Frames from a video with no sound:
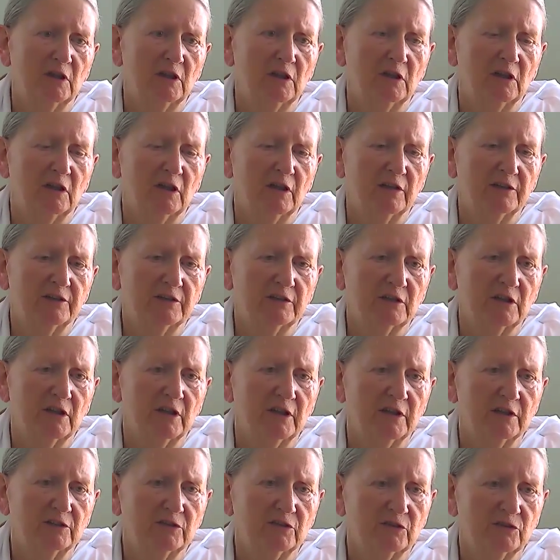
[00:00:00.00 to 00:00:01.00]
other
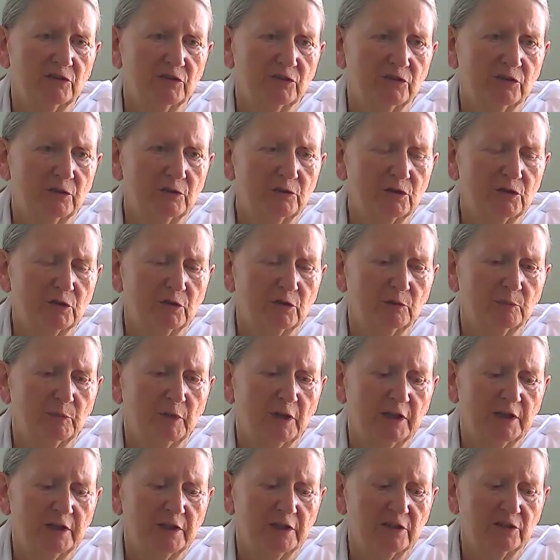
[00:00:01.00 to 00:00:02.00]
kinds of social
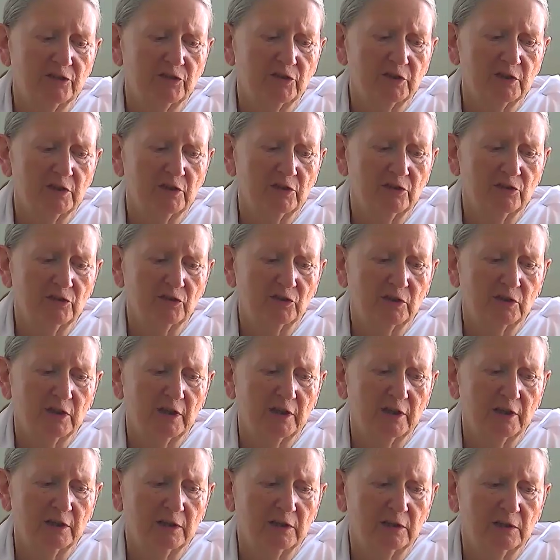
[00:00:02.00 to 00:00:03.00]
biases,
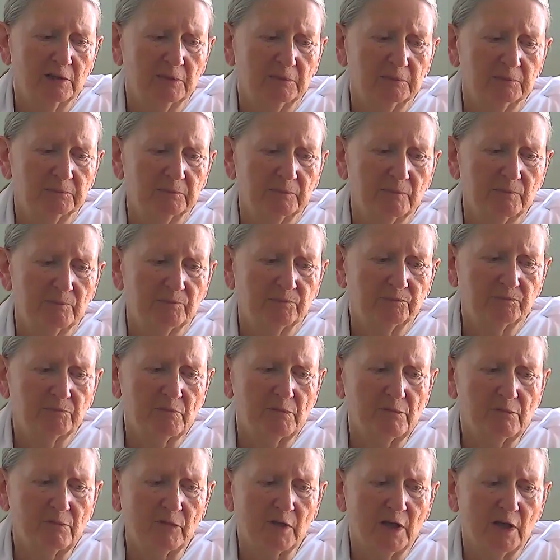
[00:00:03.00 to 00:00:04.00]
like
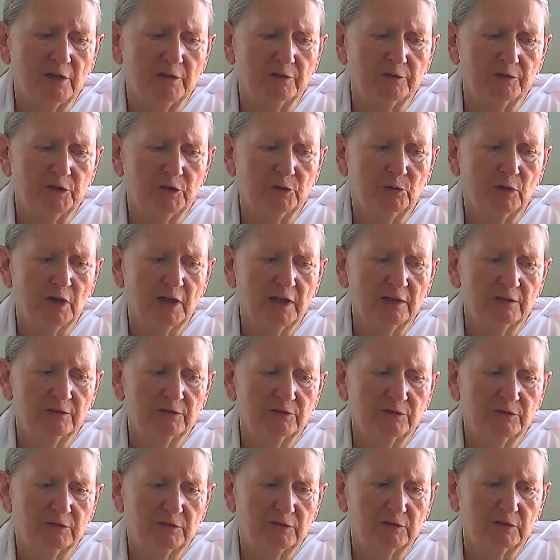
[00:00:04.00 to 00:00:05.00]
if you have
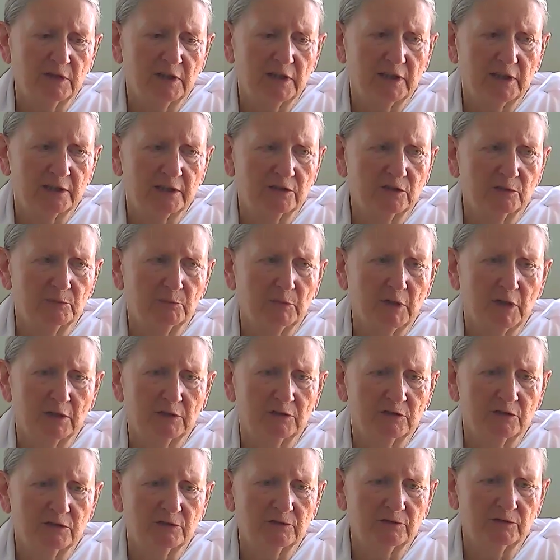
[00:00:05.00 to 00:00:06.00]
X
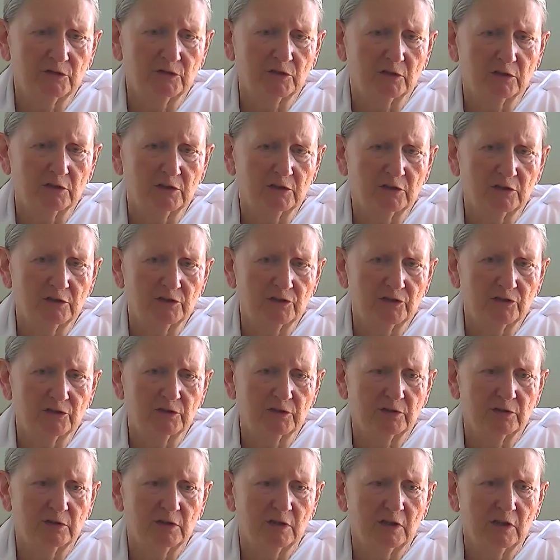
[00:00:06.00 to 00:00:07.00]
amount of dollars,
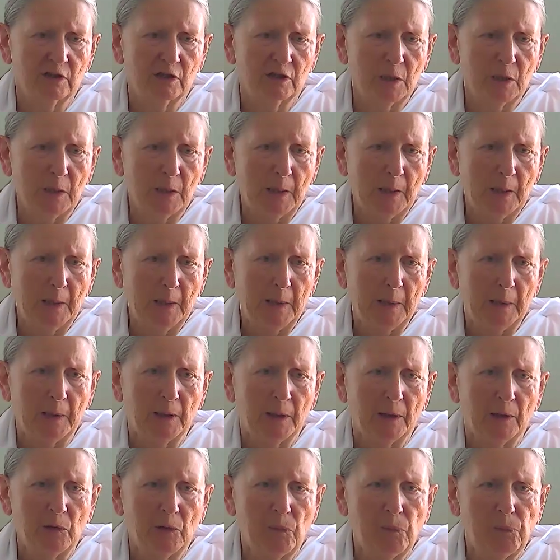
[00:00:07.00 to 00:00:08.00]

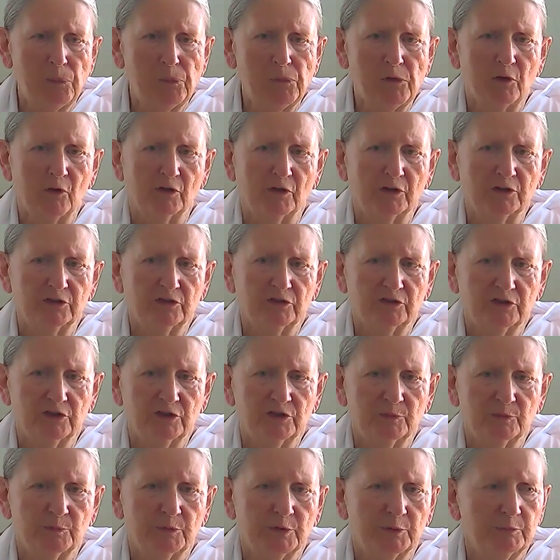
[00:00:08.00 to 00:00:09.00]
you are
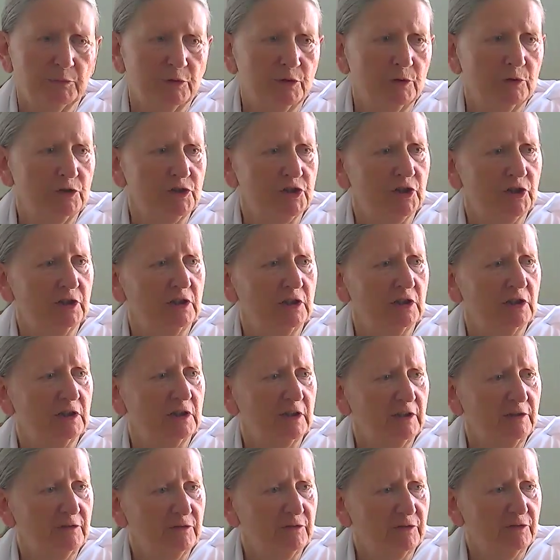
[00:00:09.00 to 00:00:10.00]

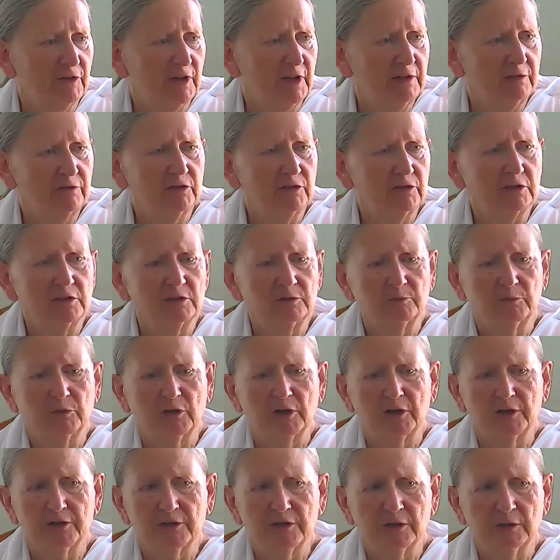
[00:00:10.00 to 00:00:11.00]
disproportionately favored
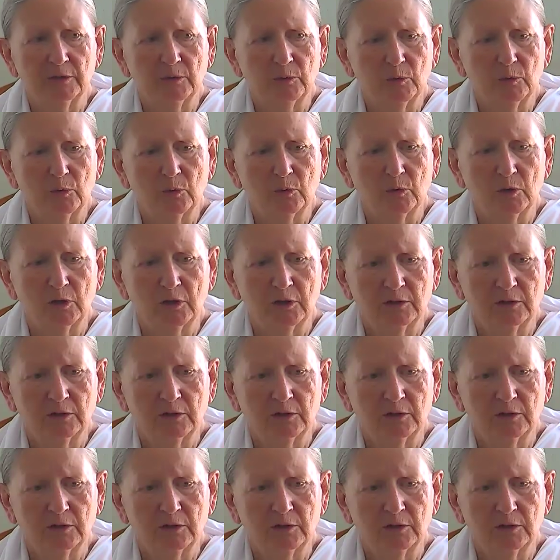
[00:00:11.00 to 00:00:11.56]
by the law.